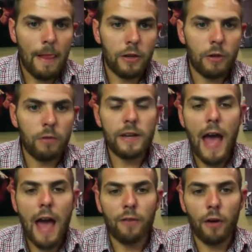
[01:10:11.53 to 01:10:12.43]
you need
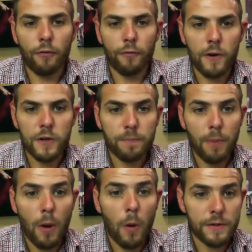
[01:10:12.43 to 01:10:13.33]
to have a first
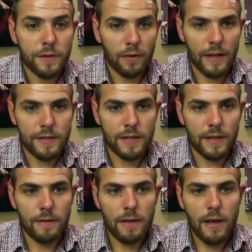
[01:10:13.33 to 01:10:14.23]
post
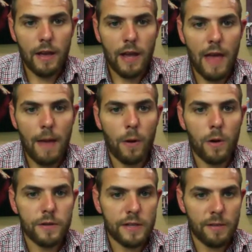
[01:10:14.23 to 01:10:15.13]
listed, and that
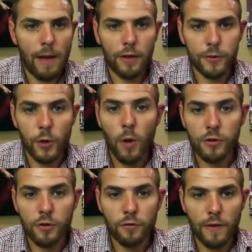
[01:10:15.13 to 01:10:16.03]
post is about
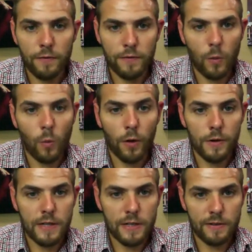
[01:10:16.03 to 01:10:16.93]
250
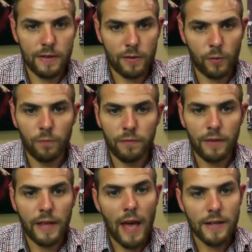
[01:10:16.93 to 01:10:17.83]
words. Is the
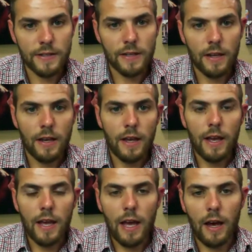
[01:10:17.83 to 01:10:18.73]
guess.
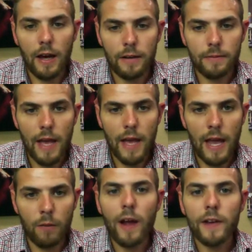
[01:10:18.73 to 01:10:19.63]

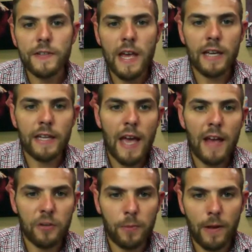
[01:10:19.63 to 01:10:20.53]
And why I say a
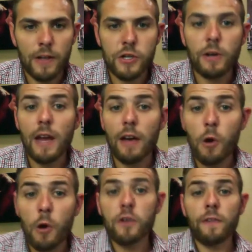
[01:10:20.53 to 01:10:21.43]
guess is because you can have
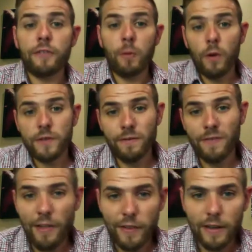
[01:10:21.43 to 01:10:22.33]
250 words of
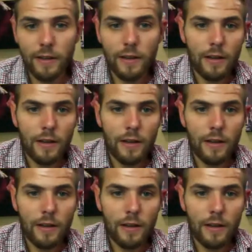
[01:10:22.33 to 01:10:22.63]
nothing,